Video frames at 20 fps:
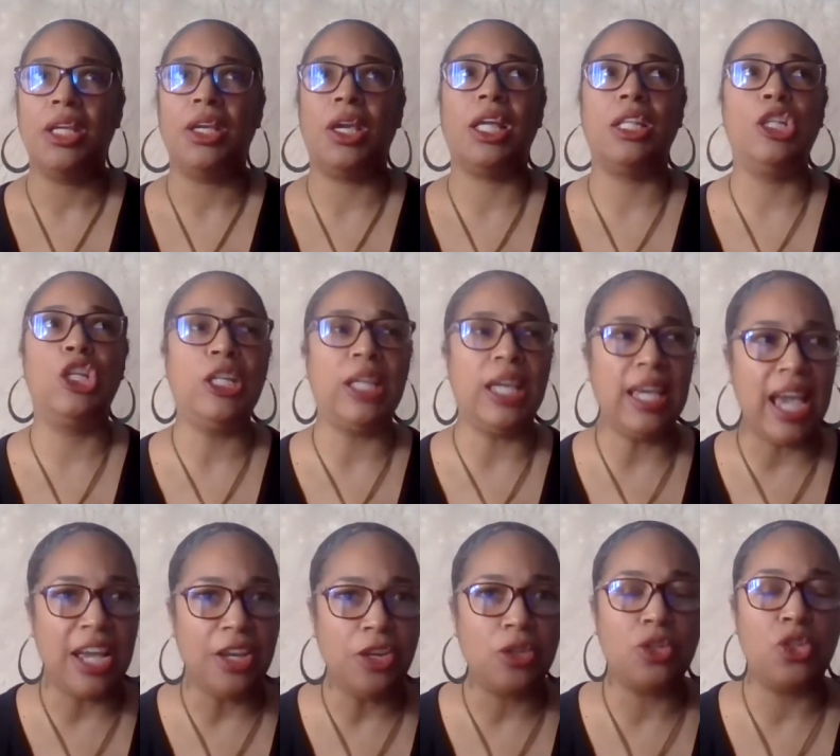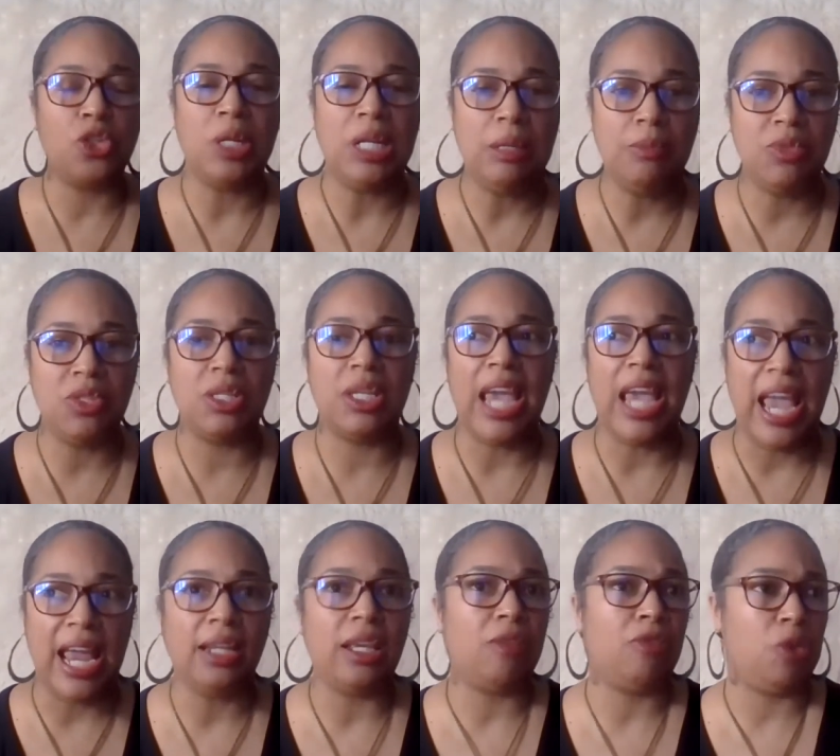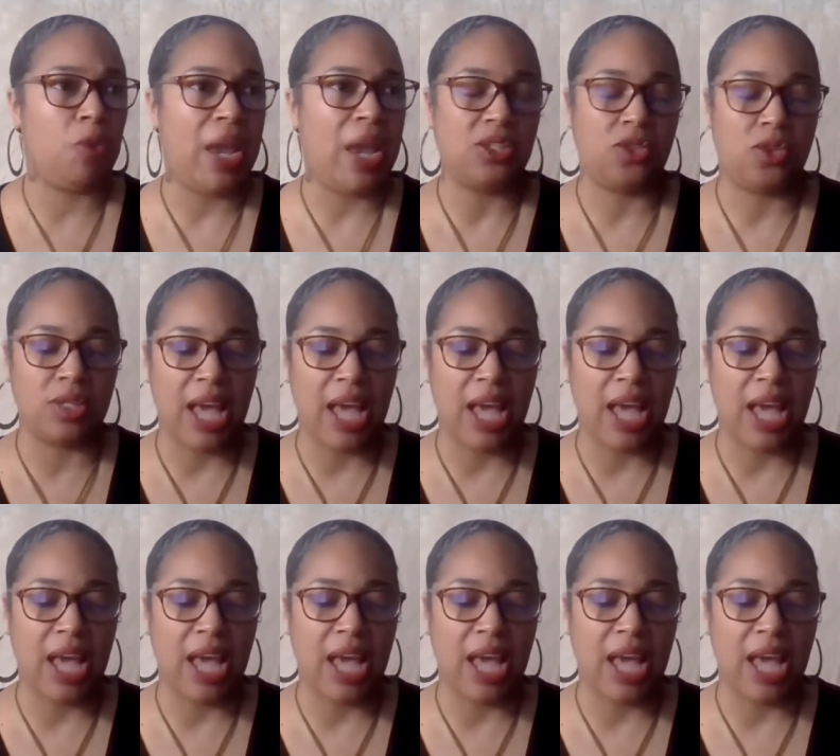looking at your dreams can give you answers.